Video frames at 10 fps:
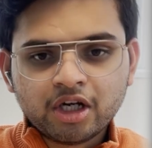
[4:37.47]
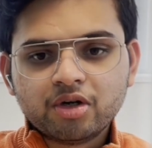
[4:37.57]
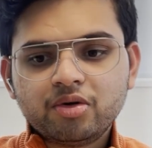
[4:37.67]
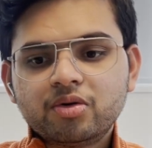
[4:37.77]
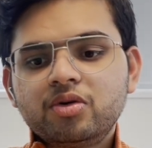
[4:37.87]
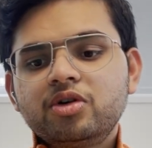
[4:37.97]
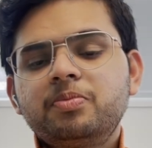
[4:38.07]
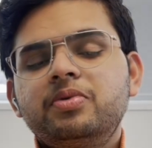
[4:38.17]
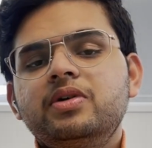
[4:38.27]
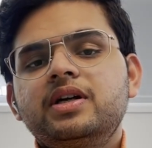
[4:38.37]
Don't
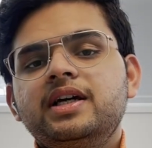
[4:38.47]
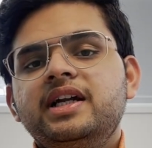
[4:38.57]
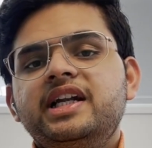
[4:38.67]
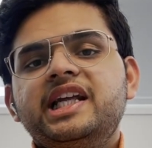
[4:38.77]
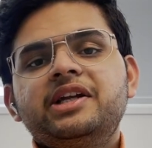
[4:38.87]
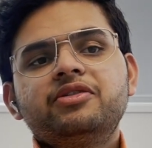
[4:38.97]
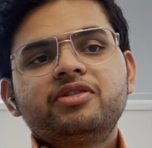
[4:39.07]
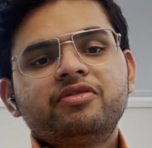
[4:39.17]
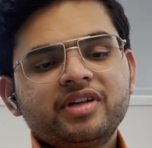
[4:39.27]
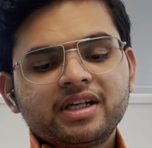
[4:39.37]
put 10 to
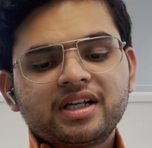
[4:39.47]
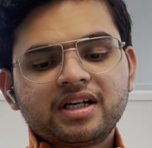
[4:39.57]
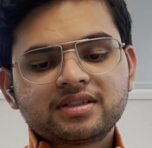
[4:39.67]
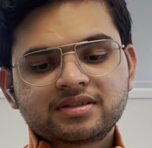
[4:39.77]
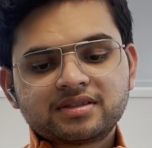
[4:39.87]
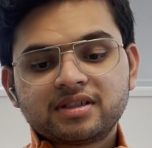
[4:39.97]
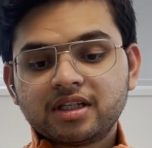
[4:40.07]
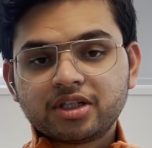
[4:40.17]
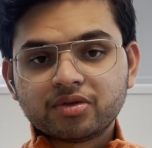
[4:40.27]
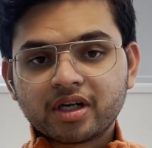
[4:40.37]
15 tasks
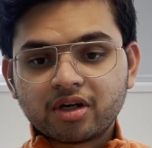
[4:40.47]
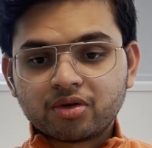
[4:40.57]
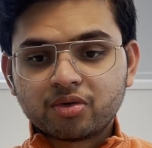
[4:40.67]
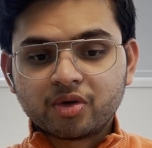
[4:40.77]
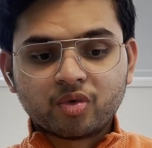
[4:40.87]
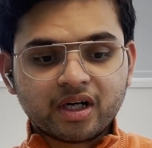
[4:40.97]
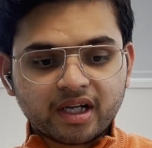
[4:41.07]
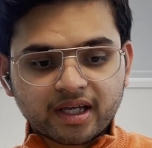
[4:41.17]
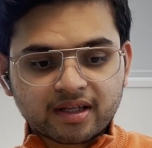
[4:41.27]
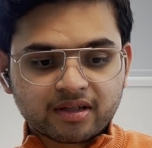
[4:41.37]
that you cannot do in one
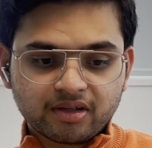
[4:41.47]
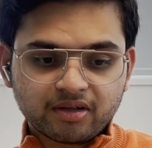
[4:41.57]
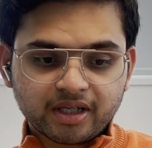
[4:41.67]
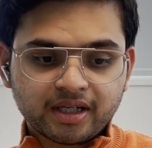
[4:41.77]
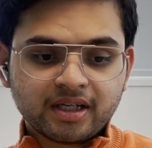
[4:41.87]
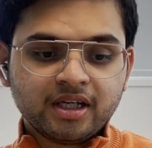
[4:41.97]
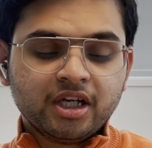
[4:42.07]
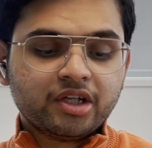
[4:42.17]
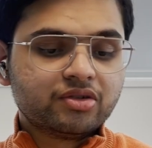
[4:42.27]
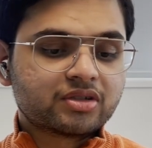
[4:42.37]
day. All right.
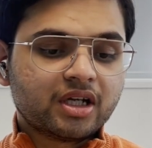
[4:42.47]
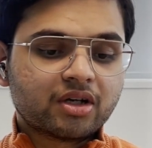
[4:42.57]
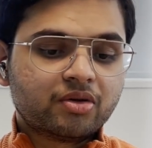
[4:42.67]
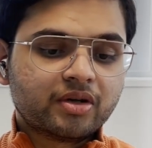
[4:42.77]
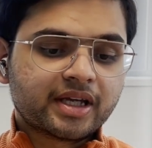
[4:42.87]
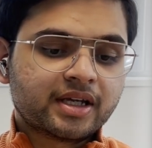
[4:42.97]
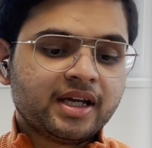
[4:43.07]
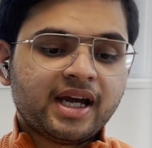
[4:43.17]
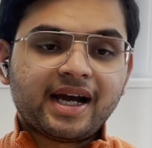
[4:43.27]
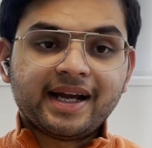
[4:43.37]
Use color coding.
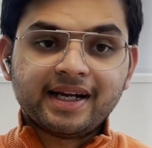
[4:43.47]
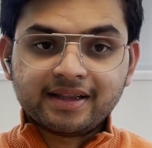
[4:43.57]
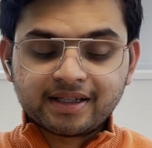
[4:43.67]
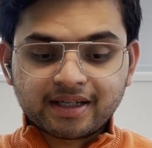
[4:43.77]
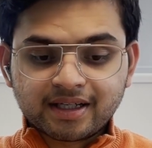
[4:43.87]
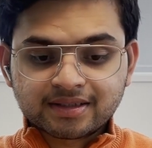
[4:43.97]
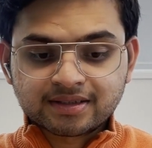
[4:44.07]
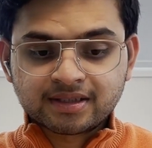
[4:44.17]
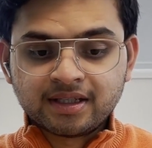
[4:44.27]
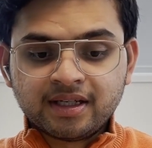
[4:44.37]
Highlight the tasks
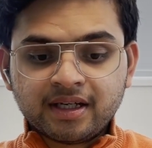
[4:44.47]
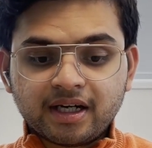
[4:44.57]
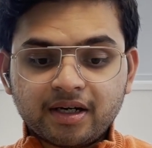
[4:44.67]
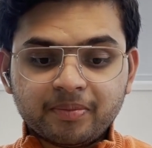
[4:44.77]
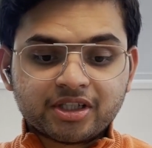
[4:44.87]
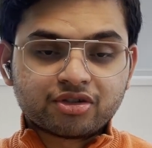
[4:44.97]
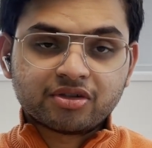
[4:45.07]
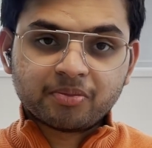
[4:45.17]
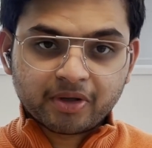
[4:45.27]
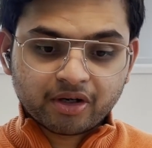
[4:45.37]
based on the
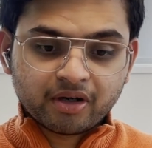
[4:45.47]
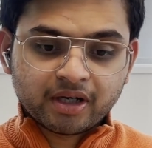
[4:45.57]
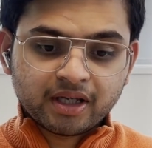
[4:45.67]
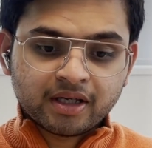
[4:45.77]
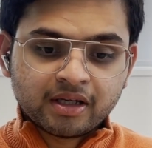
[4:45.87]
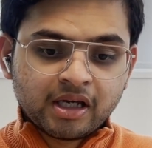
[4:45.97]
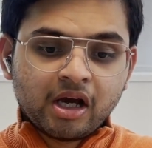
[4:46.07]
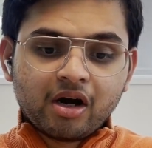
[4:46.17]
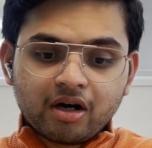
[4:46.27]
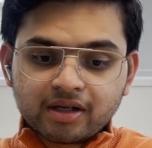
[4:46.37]
priority
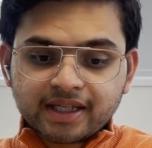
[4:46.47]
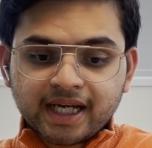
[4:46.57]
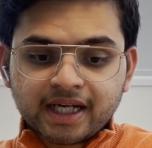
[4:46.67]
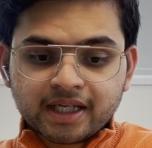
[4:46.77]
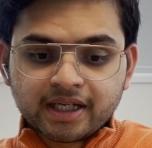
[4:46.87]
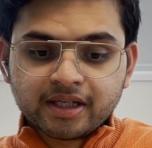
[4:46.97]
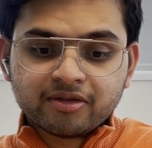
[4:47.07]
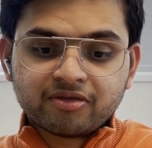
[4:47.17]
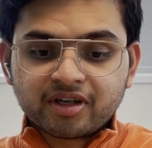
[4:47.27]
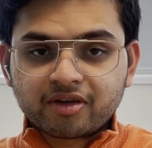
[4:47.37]
or the category
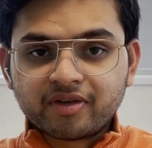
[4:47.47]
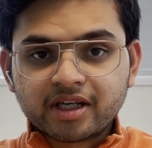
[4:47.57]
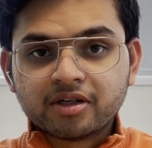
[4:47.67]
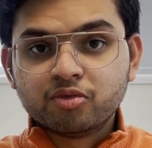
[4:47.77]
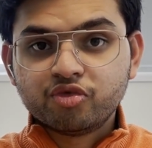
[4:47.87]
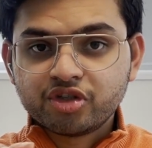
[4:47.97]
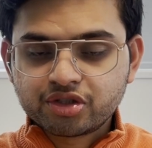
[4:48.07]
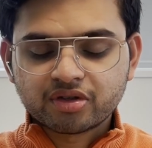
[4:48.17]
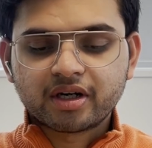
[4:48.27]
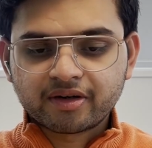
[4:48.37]
for a quick
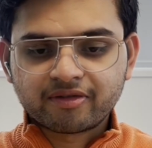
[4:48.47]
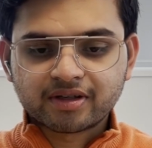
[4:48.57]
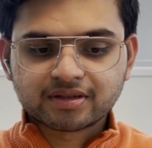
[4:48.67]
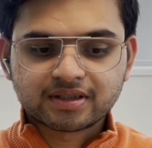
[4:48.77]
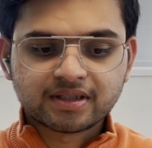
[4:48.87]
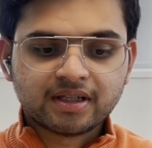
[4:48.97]
visual reference.